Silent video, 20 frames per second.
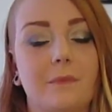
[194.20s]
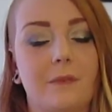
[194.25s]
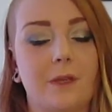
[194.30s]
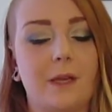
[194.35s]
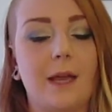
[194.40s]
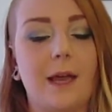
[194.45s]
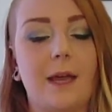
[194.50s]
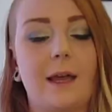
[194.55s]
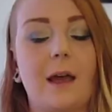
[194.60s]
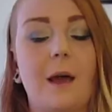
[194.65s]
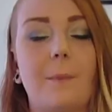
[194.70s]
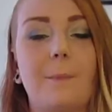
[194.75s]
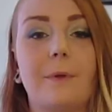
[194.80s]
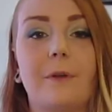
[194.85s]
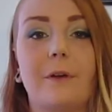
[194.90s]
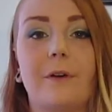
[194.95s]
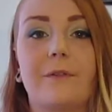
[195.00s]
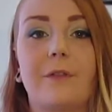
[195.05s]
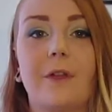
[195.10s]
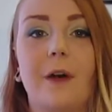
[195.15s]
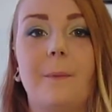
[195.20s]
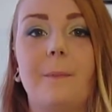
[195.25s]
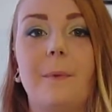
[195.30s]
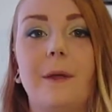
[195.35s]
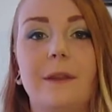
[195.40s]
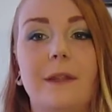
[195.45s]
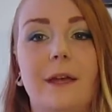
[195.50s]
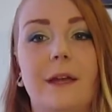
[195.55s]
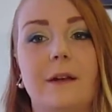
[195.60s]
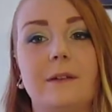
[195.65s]
get a couple of them,
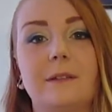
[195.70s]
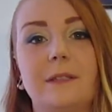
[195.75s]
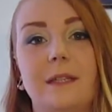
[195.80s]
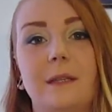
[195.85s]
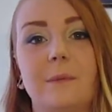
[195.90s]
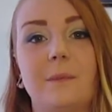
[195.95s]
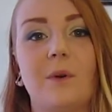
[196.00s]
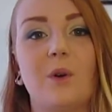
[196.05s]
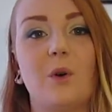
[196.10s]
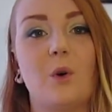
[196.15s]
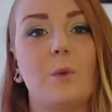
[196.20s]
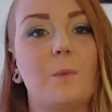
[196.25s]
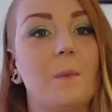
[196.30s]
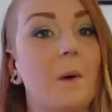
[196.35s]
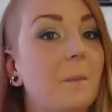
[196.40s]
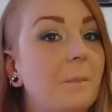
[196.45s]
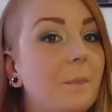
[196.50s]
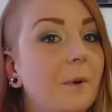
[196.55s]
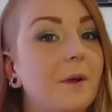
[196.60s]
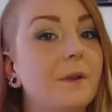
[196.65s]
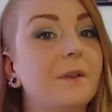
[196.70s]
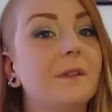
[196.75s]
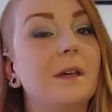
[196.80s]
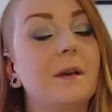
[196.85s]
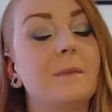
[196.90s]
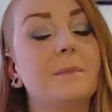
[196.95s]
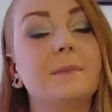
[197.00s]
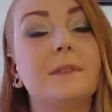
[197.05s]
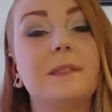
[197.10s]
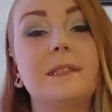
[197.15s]
and then I'll take them home, I'll burn
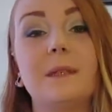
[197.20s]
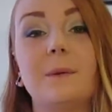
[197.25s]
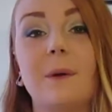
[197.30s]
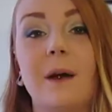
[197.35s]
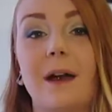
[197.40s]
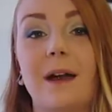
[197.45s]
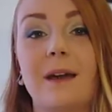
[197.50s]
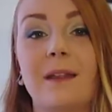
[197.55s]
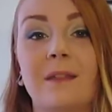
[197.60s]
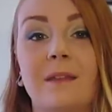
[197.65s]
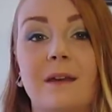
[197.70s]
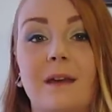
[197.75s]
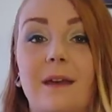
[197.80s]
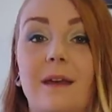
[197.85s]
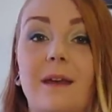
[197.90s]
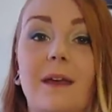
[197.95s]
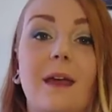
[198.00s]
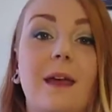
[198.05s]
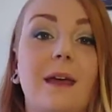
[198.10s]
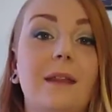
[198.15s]
them, see what I think,